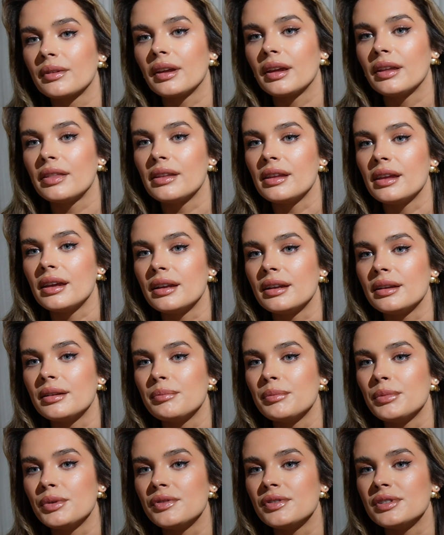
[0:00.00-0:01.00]
And then
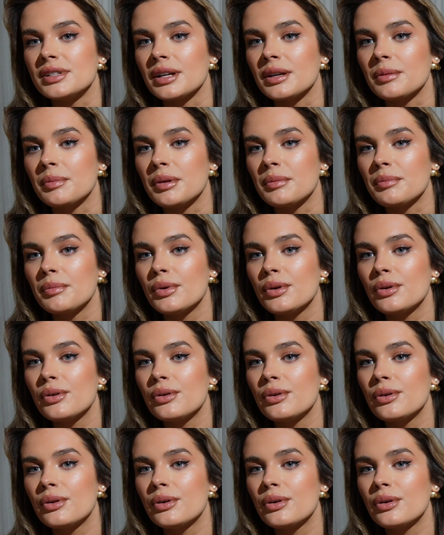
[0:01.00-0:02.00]
move it down a bit
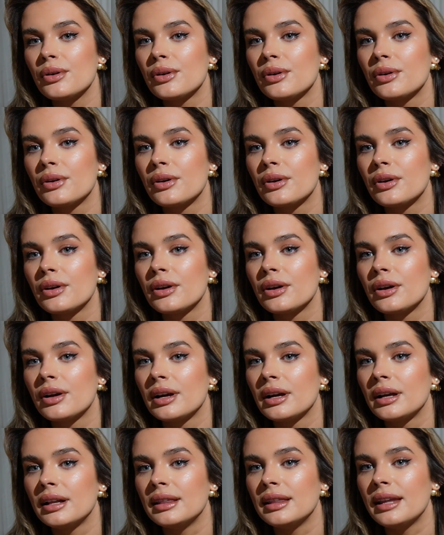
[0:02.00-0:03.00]
more,
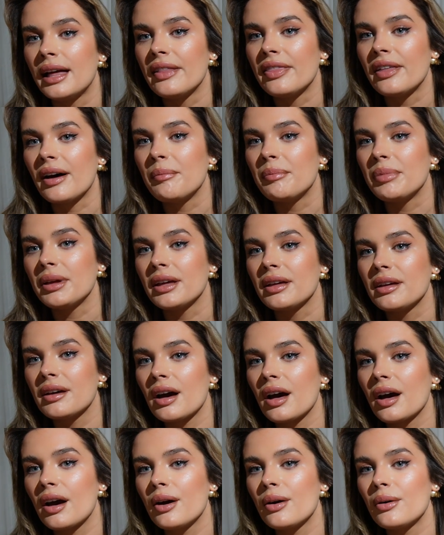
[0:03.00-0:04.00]
let that bit
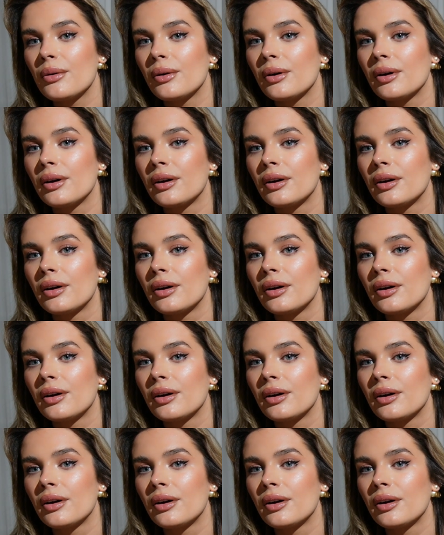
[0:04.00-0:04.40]
go,